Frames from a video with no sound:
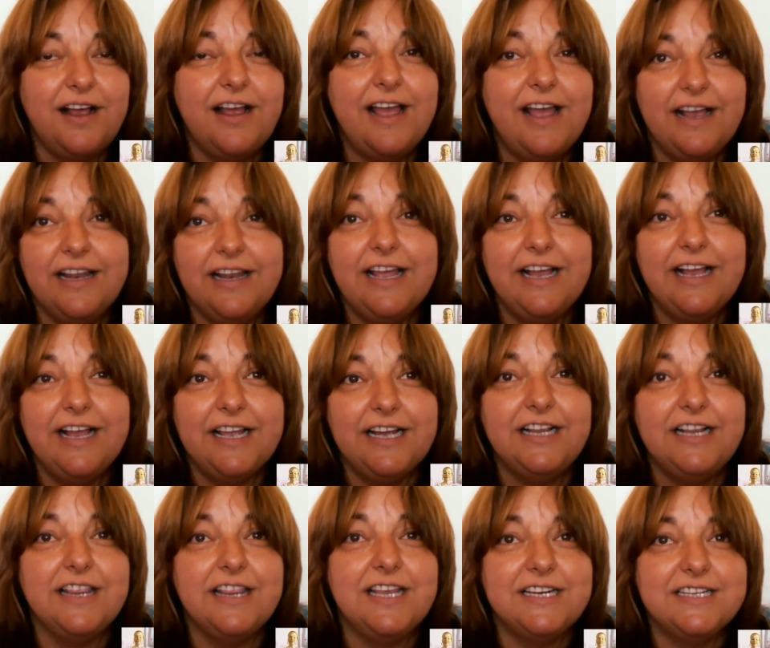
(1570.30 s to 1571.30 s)

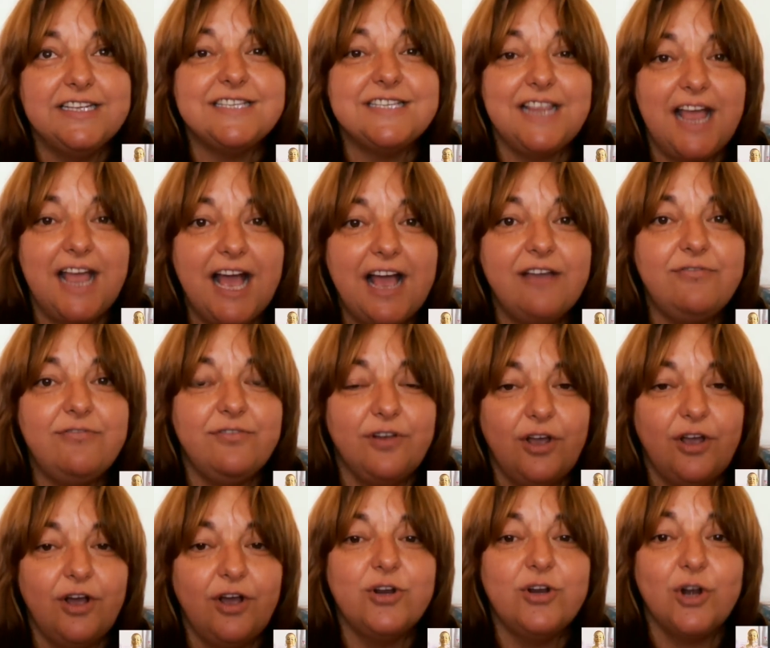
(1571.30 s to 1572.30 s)
LLL, that is
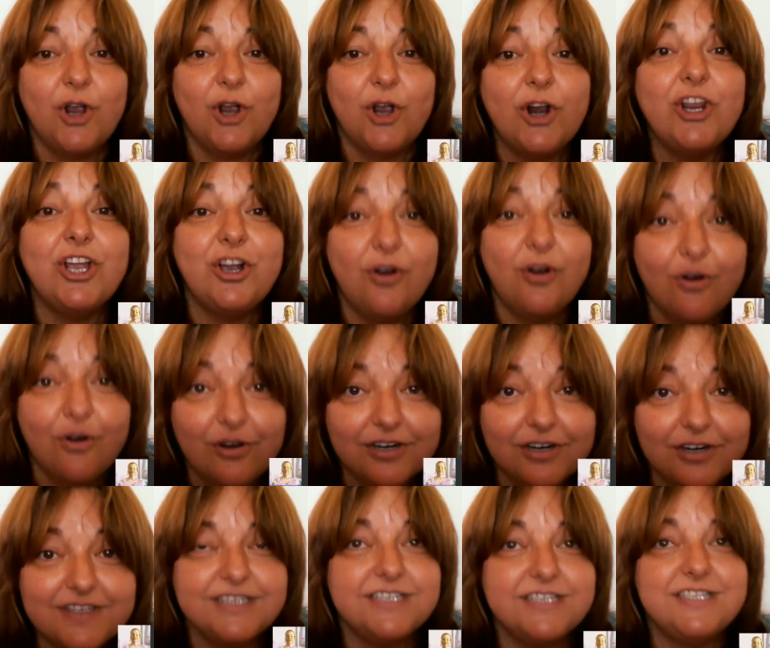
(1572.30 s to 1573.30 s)
lifelong learning
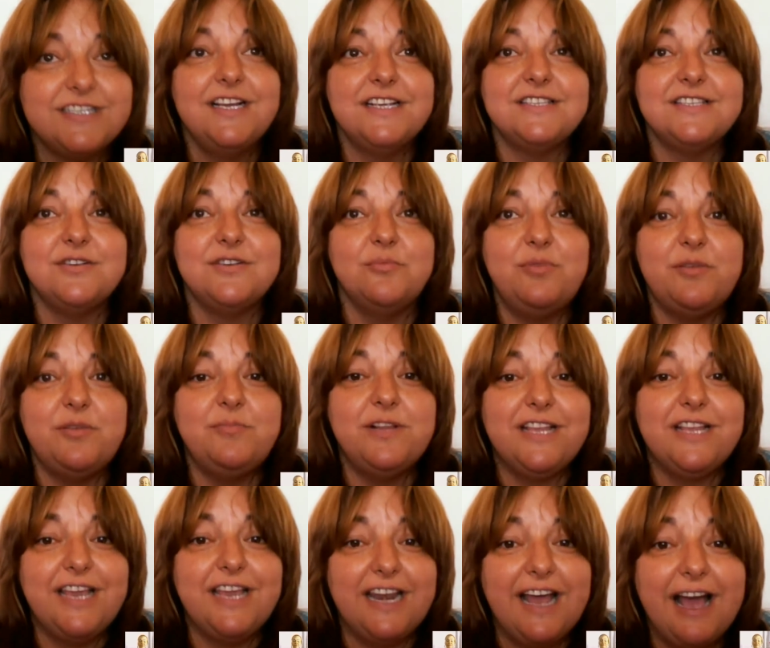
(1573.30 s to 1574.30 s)
courses, so
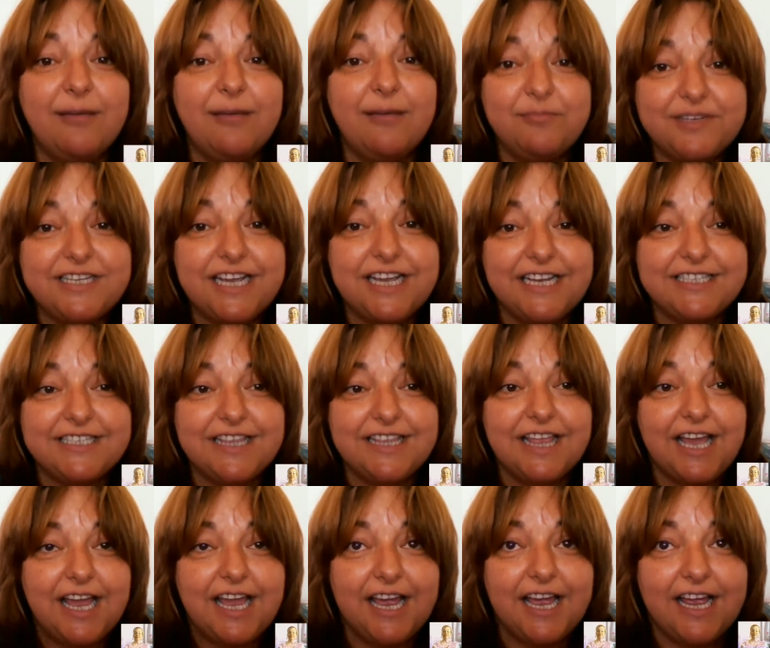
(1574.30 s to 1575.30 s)
people can update
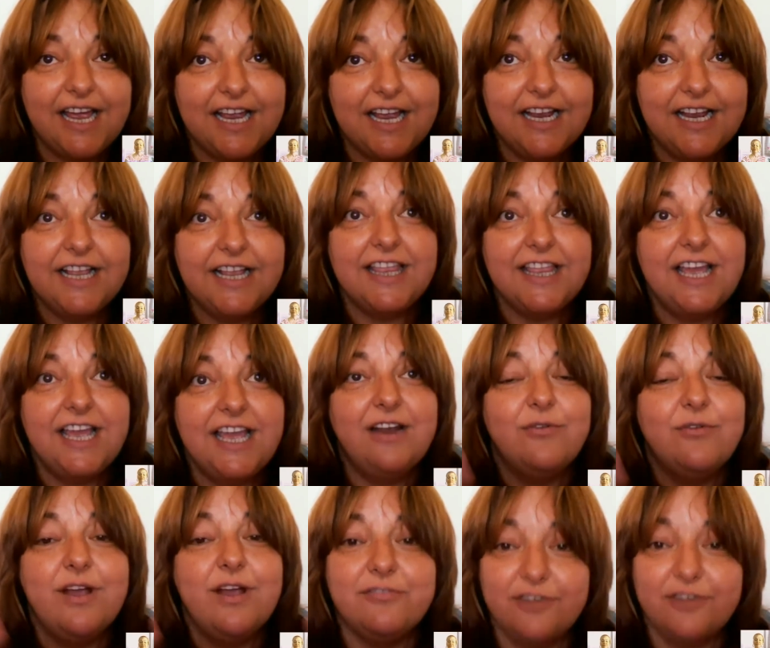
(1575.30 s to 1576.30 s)

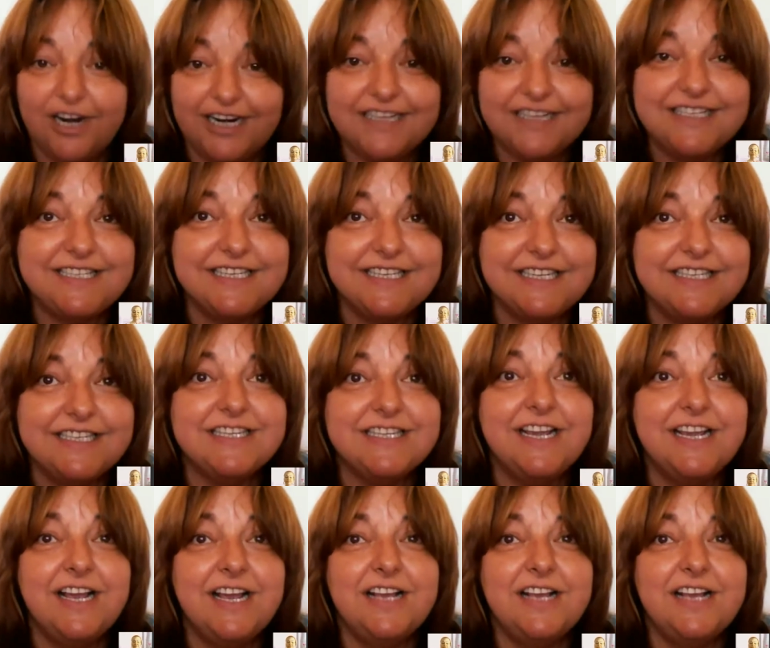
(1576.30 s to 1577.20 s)
their references.